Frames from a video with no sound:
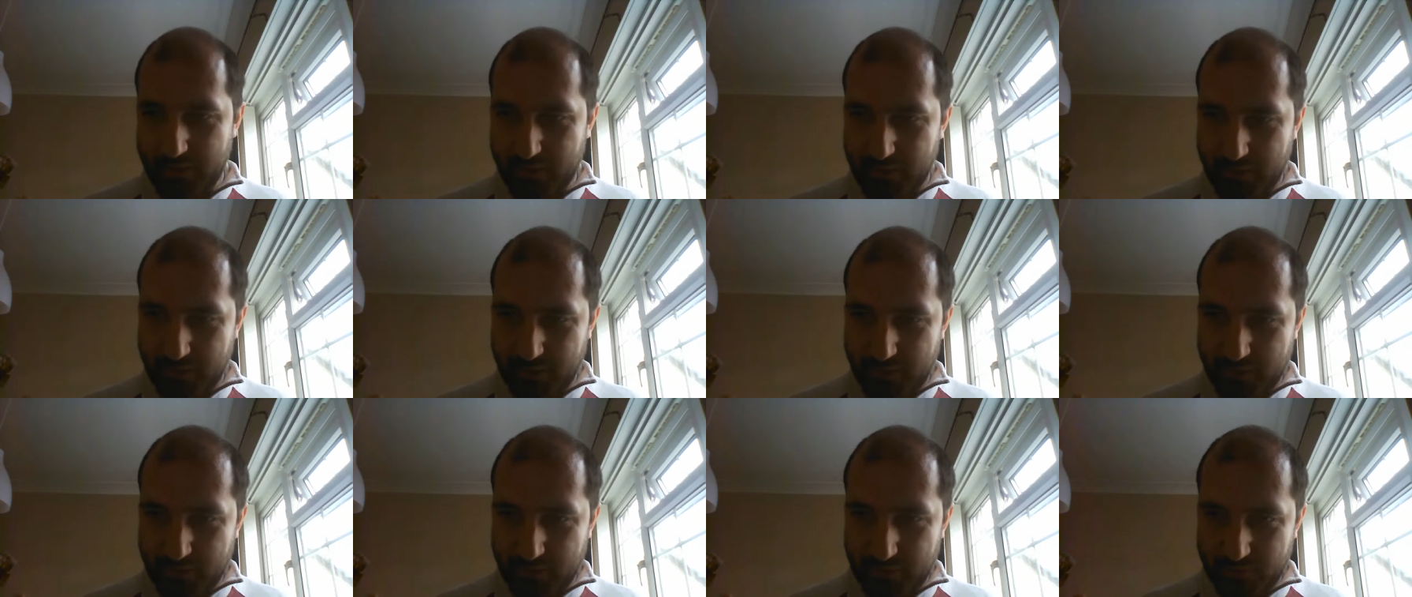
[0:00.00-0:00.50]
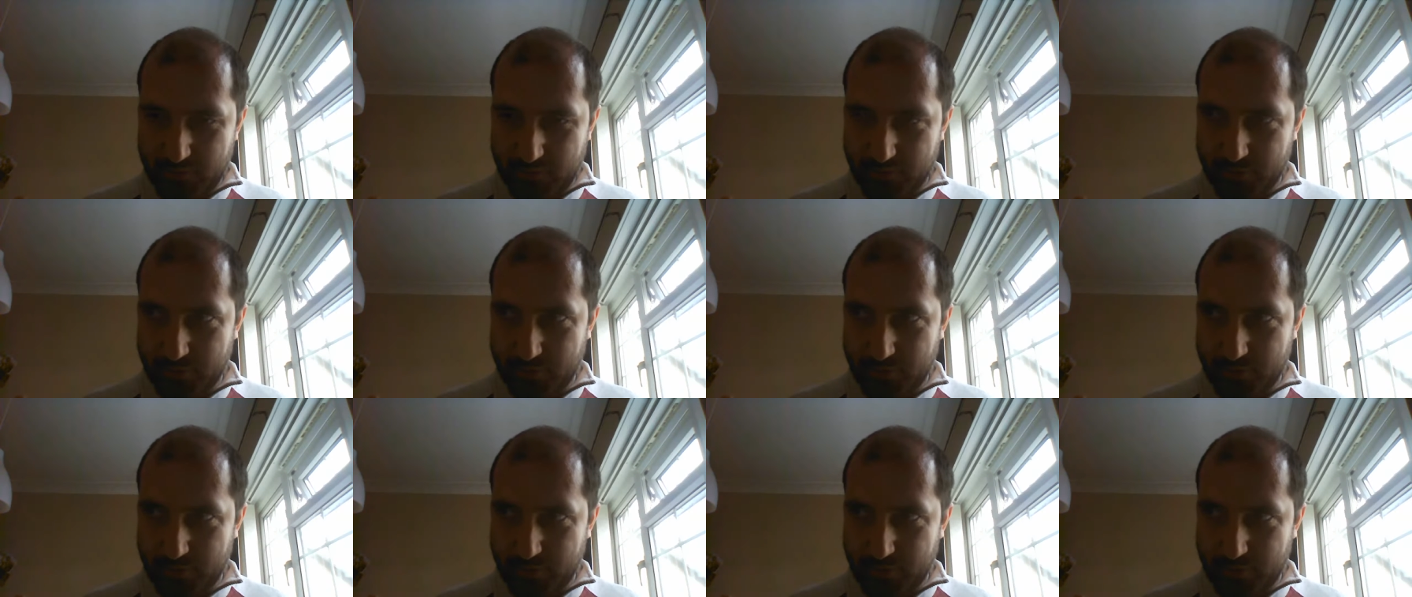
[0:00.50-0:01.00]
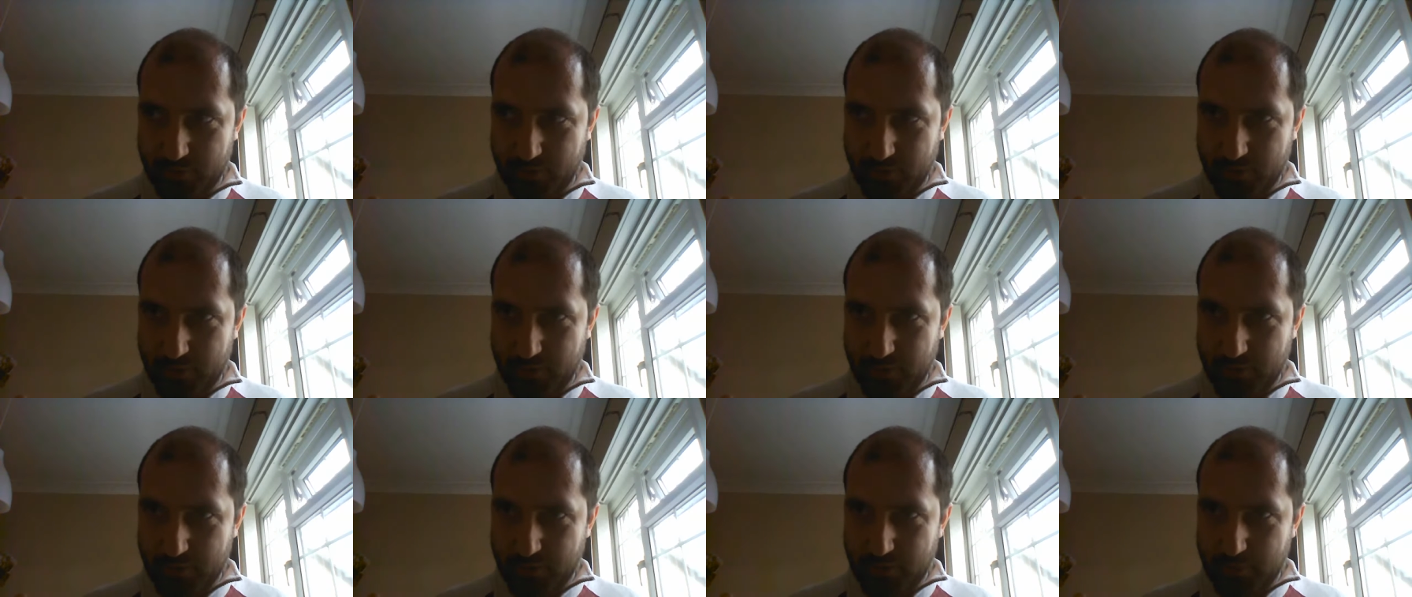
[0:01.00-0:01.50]
and
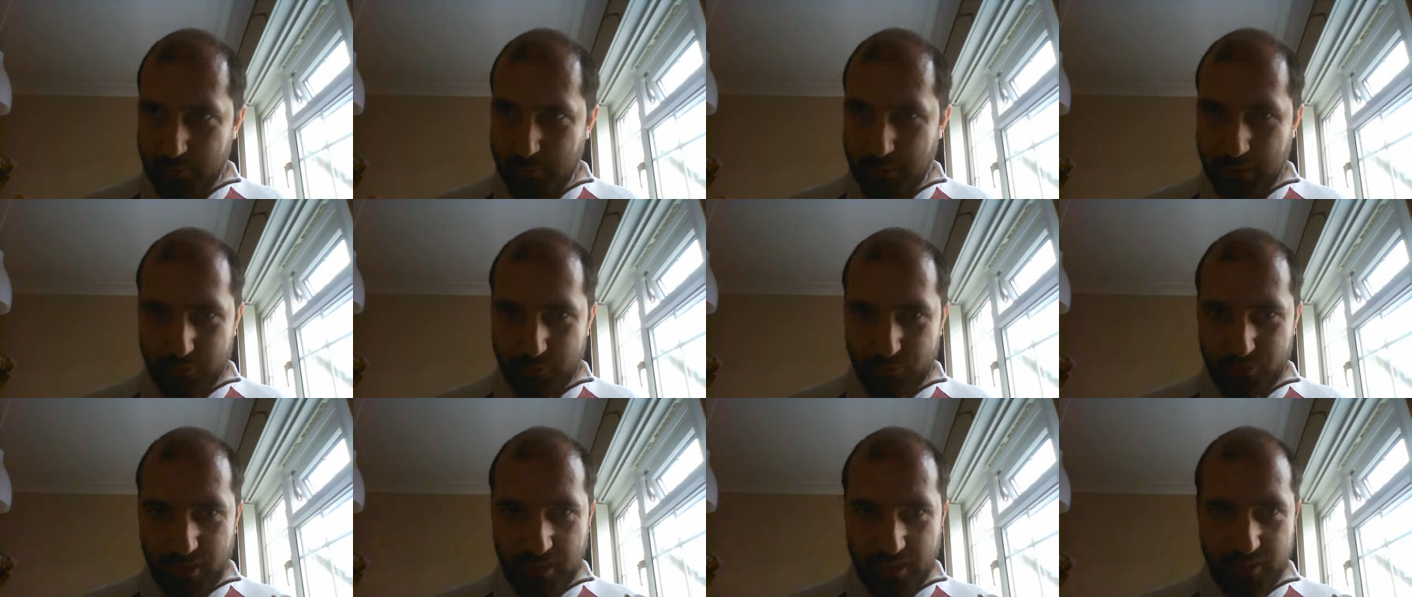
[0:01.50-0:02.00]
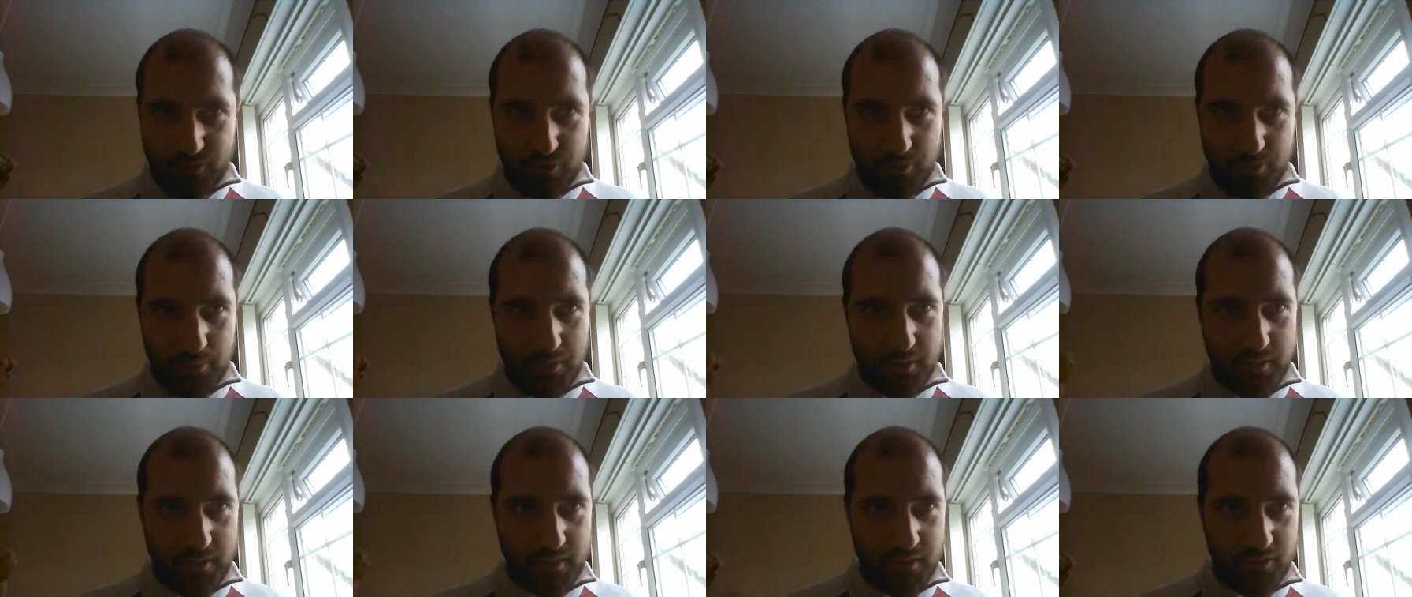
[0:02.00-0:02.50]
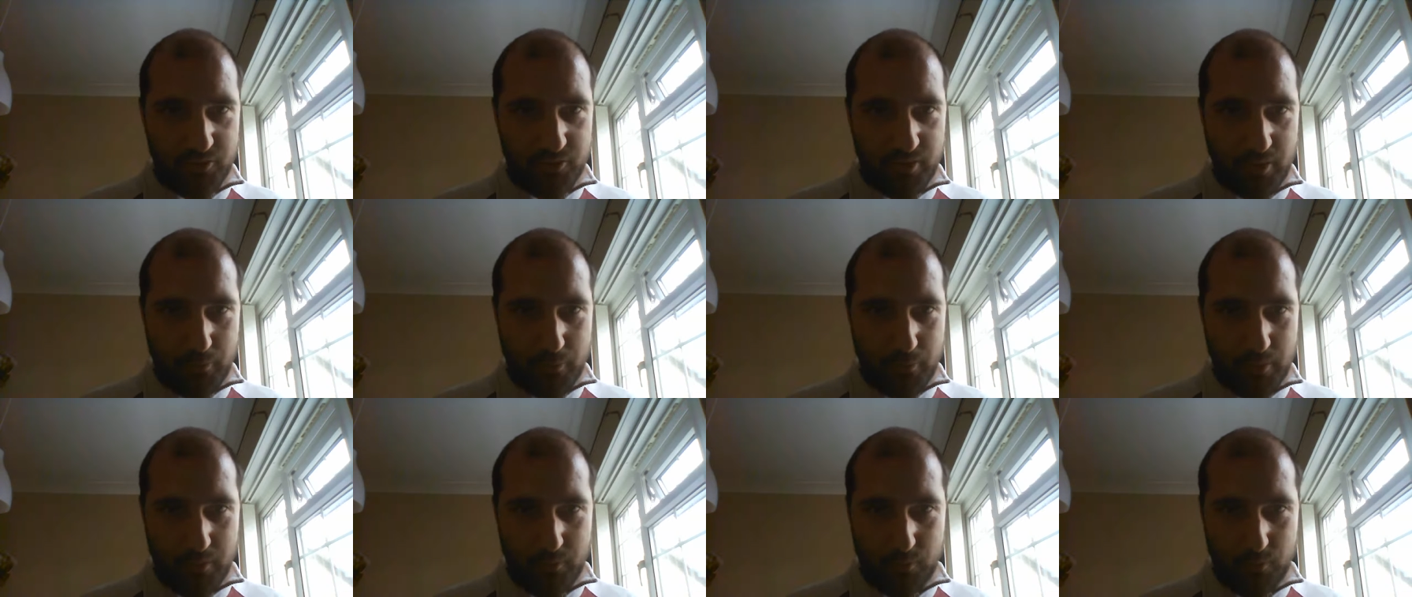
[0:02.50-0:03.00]
to perhaps change some of the things
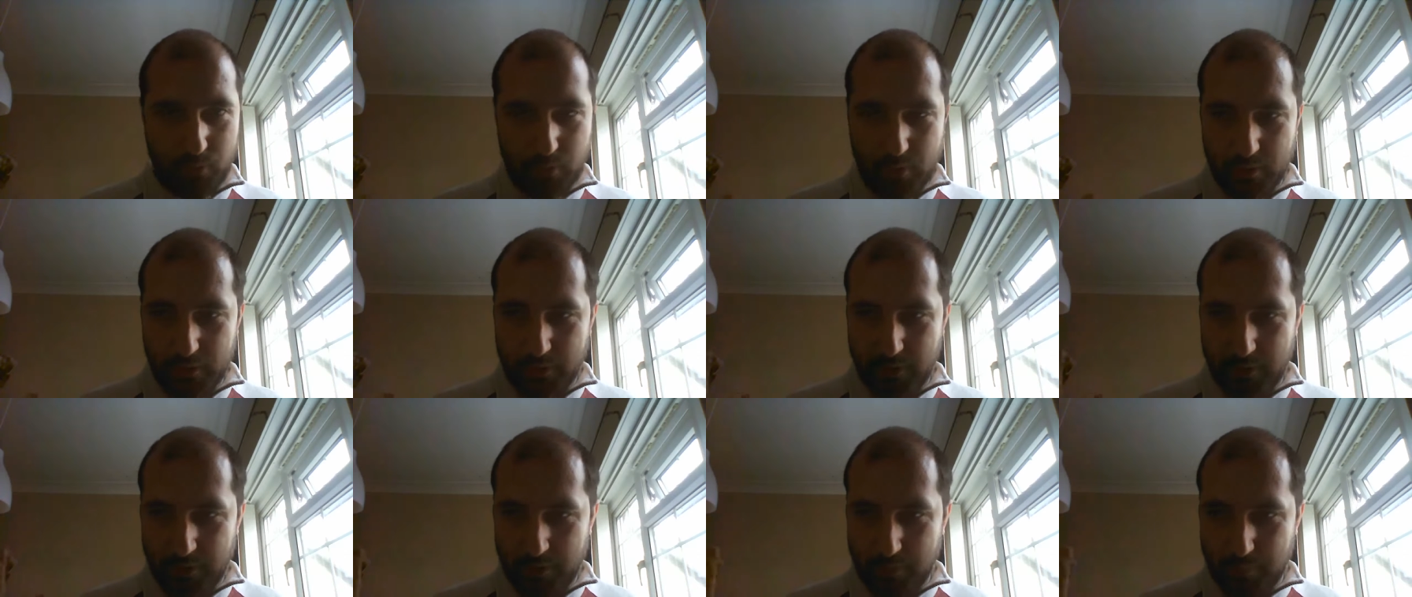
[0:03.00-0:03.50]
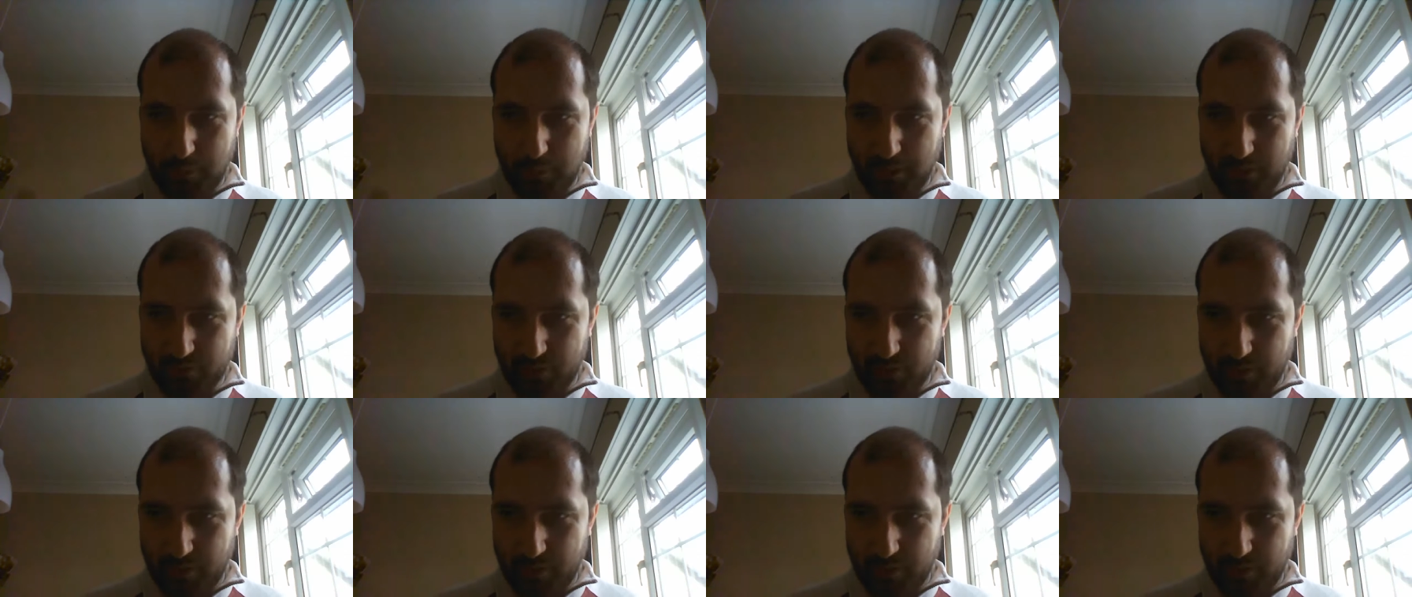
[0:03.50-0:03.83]
that weren't working in the past.